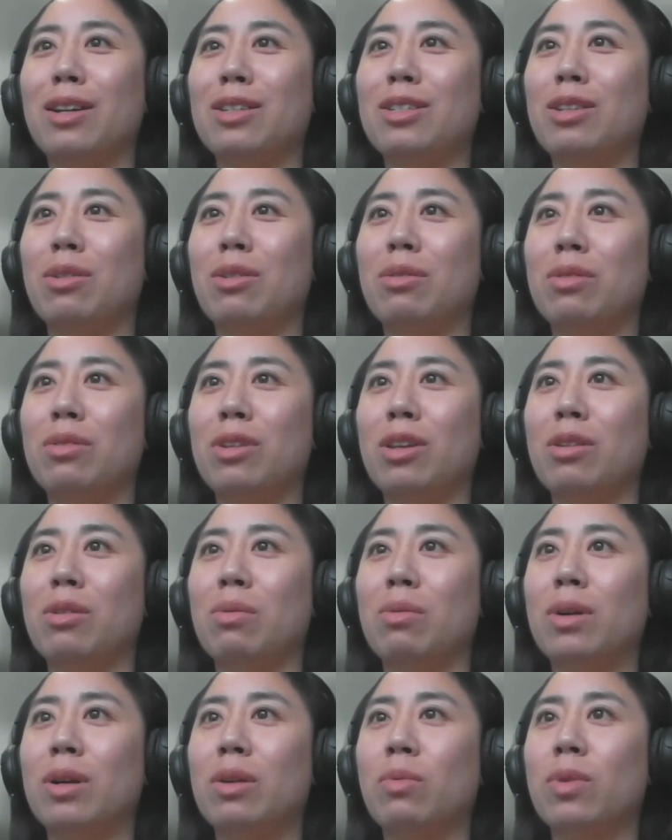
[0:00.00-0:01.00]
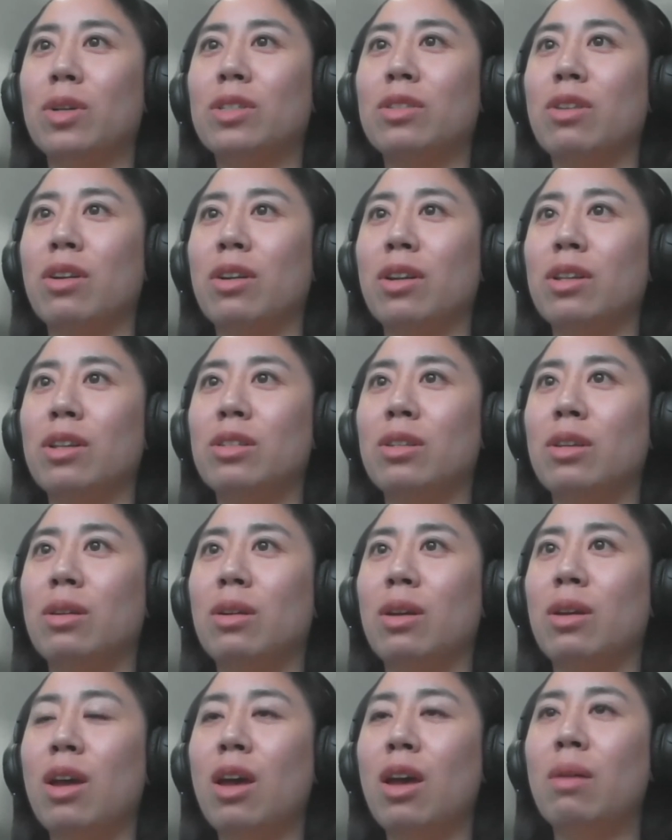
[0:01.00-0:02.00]
So, we're starting
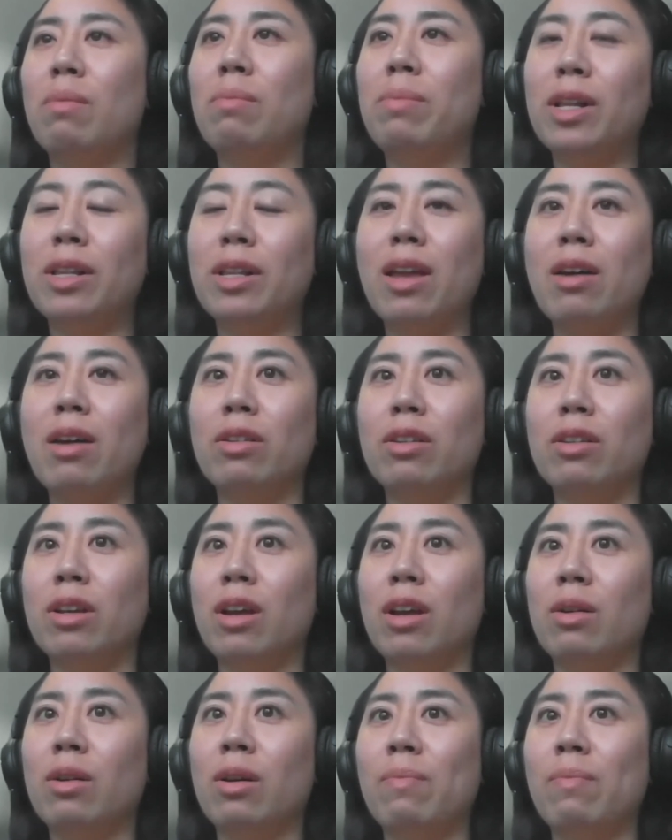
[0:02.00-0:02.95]
to build out